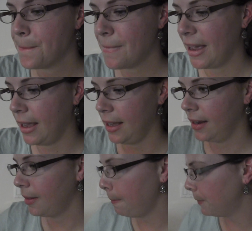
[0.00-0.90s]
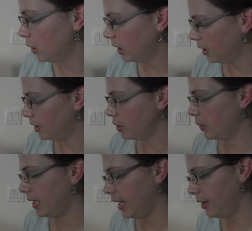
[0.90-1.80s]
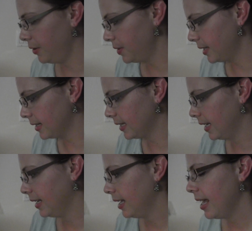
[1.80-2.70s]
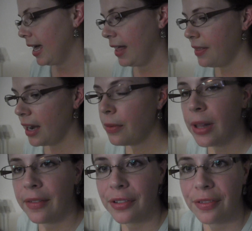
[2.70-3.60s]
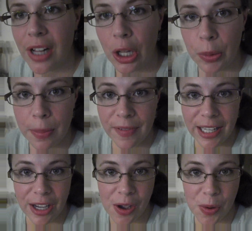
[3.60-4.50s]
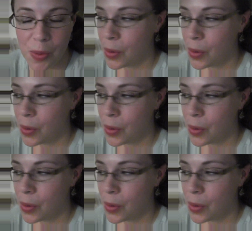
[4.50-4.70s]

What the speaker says: My book on tornadoes, and then I will have a follow-up video